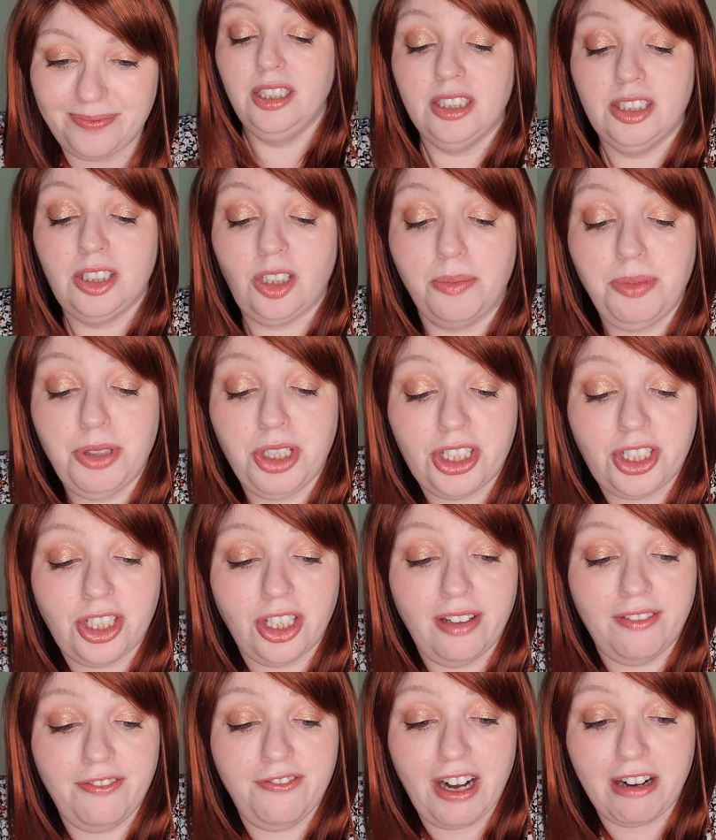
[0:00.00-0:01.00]
So I'm just
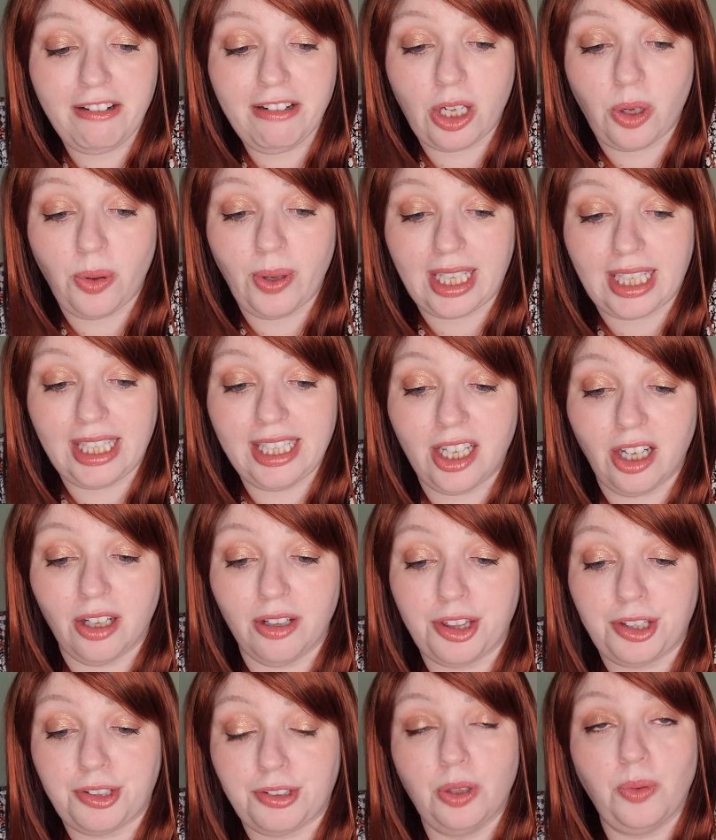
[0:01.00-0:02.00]
going to very quickly go
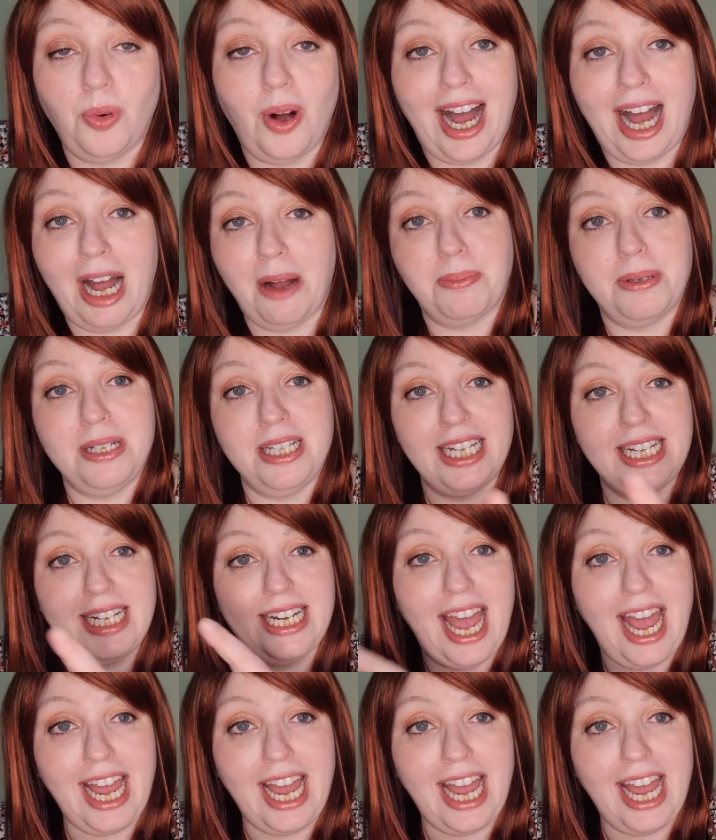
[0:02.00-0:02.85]
through what happened in